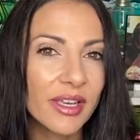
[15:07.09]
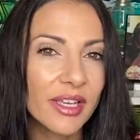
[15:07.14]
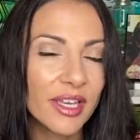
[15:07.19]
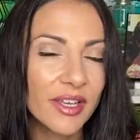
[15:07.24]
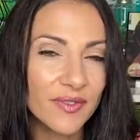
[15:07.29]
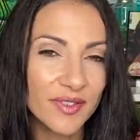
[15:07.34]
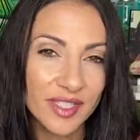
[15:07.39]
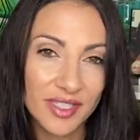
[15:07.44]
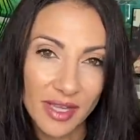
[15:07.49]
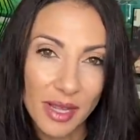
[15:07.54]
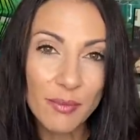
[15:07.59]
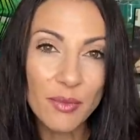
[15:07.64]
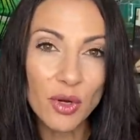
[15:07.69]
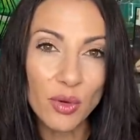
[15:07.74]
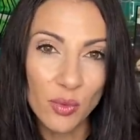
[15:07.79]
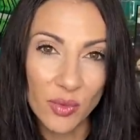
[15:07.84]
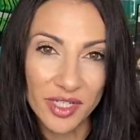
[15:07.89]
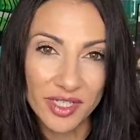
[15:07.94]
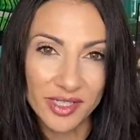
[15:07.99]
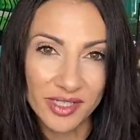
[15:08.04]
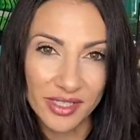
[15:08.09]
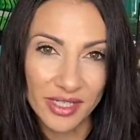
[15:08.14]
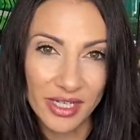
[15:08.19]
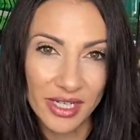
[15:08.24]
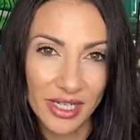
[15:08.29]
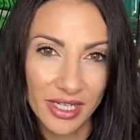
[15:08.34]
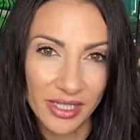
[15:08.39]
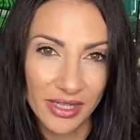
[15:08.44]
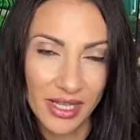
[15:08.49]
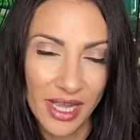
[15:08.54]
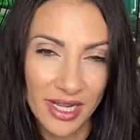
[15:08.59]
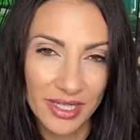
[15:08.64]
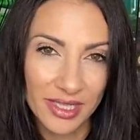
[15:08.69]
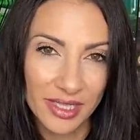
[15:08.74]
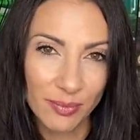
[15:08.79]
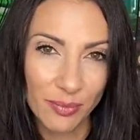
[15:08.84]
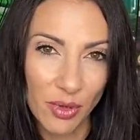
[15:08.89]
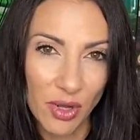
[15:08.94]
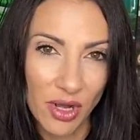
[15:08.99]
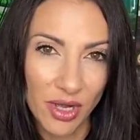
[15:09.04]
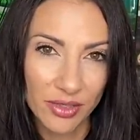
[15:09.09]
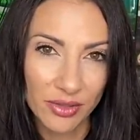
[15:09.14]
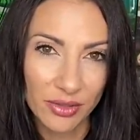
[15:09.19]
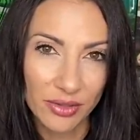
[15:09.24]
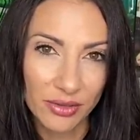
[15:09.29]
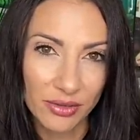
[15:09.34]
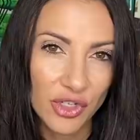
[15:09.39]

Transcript: if Summer was sitting in that spot.